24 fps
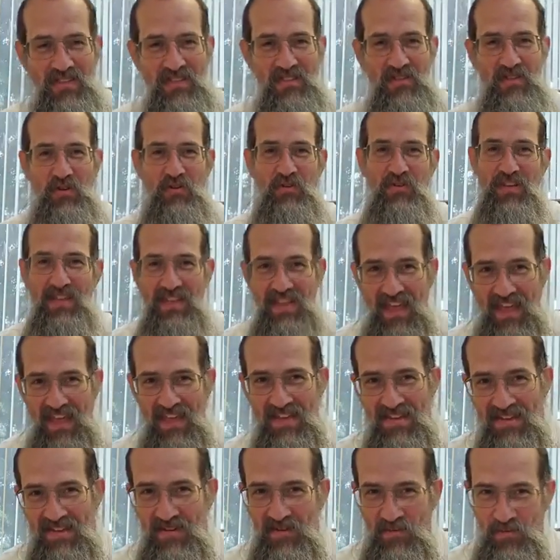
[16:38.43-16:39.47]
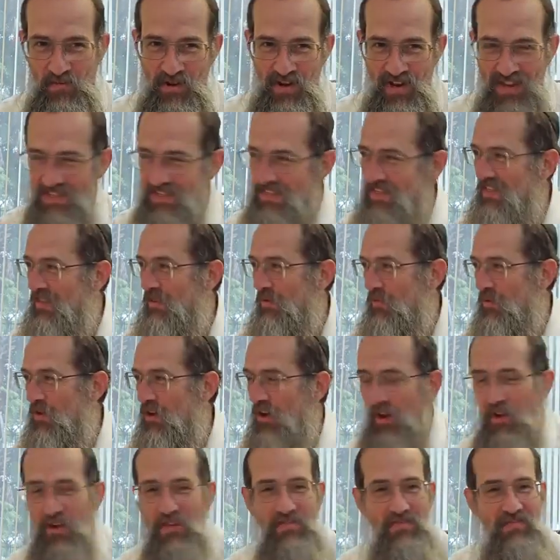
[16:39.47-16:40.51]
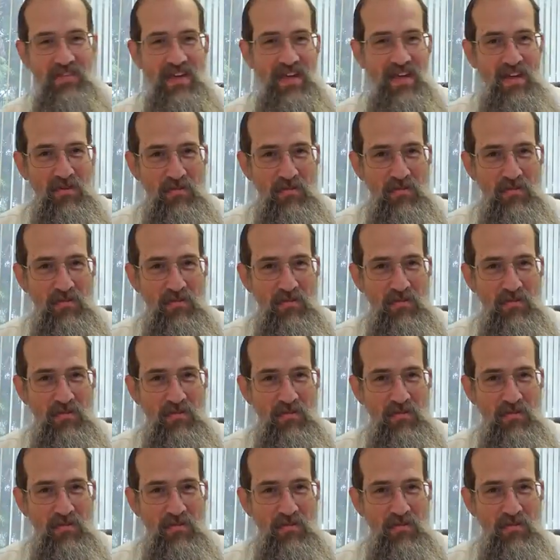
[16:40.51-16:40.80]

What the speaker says: So when I see the word oivei,